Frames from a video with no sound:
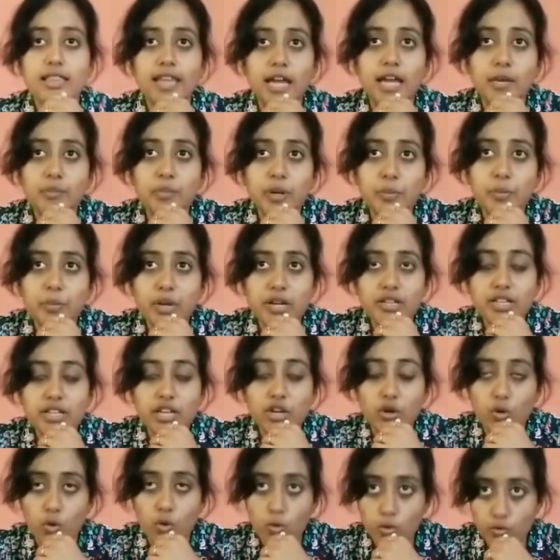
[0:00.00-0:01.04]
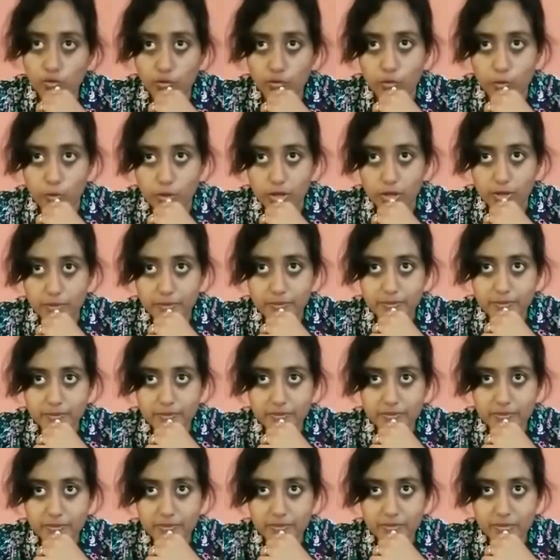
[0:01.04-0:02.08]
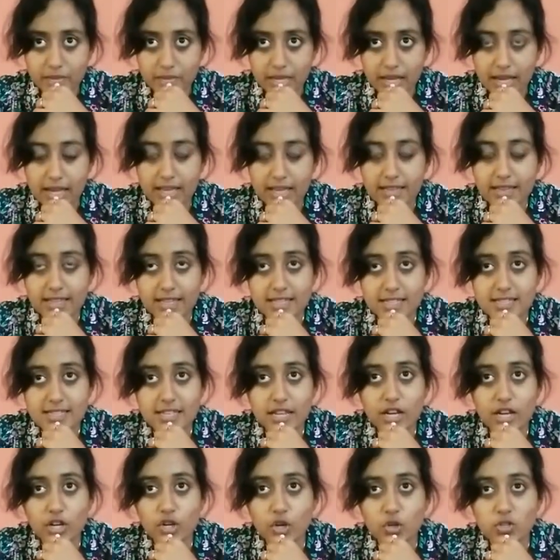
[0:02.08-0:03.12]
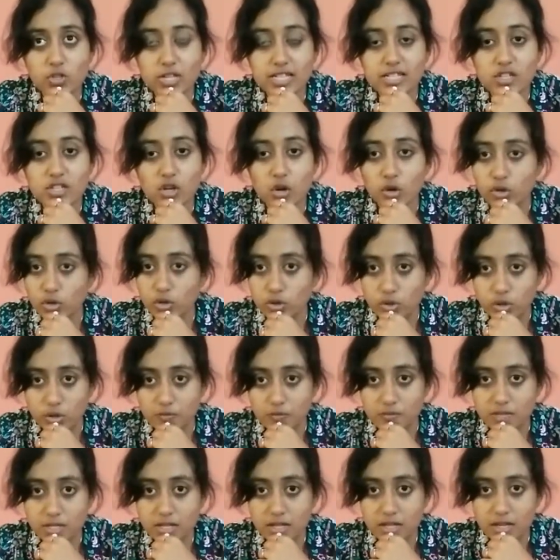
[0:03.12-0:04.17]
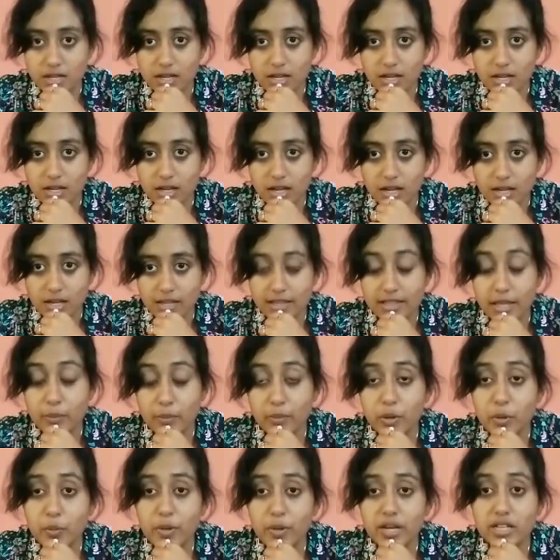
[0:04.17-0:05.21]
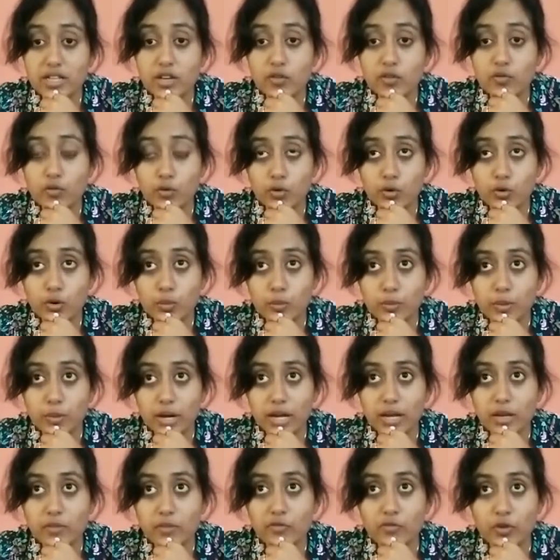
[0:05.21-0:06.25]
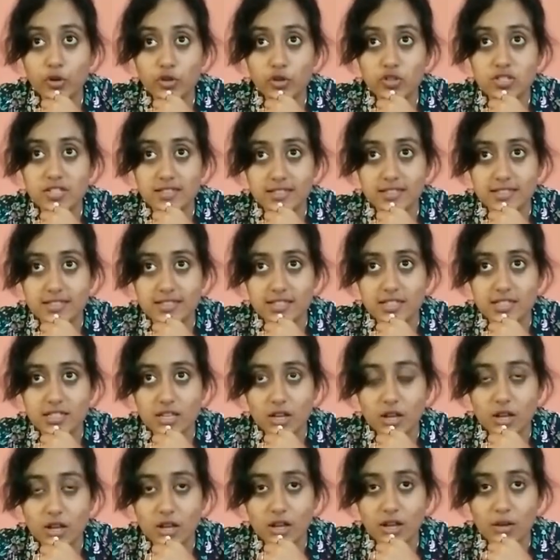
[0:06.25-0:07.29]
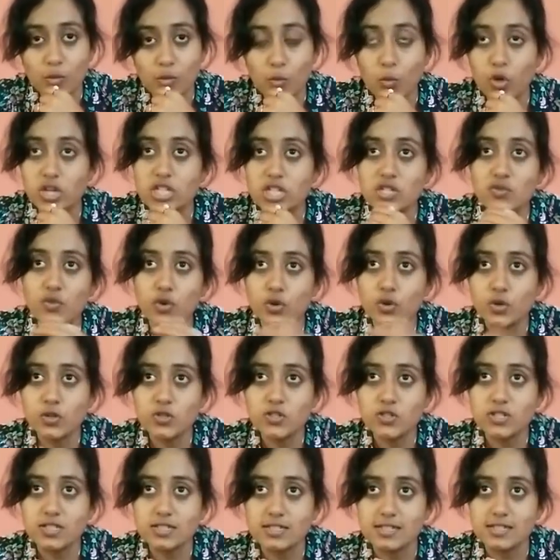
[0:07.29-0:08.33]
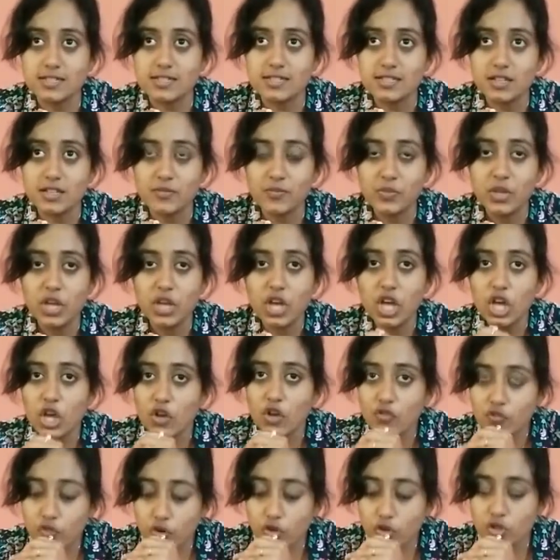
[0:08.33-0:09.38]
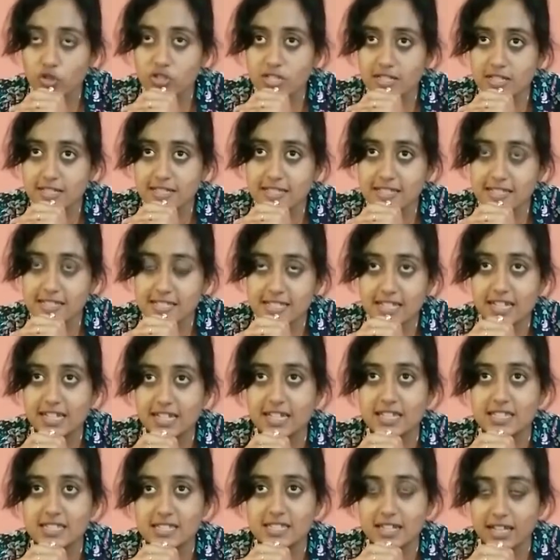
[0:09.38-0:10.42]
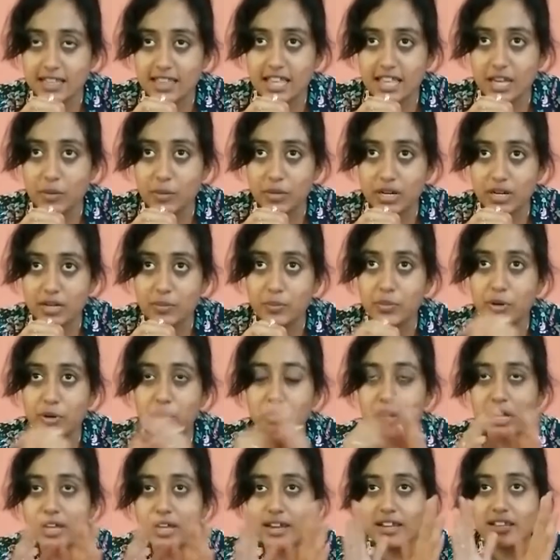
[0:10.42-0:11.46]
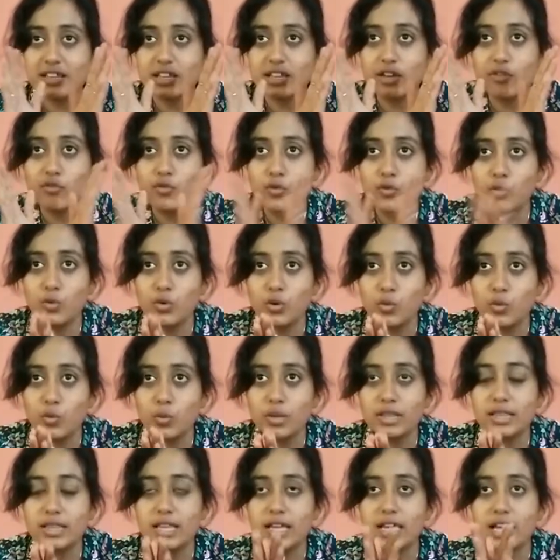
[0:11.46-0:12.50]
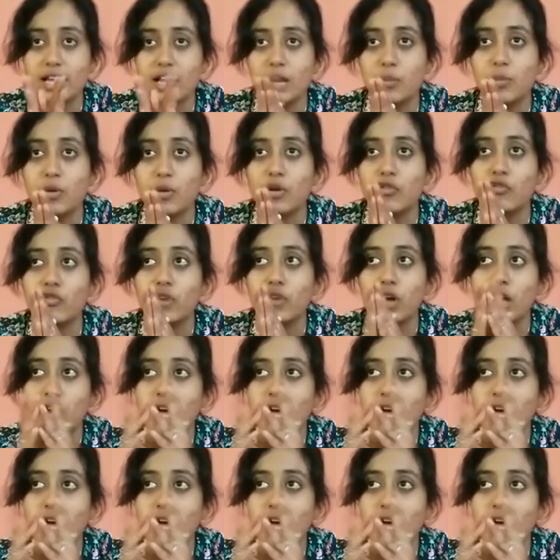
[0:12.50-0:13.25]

that prepare their own food, and thus they are known as autotrophs. They prepare their food by photosynthesis. What is photosynthesis? Photosynthesis is nothing but preparing their food with the help of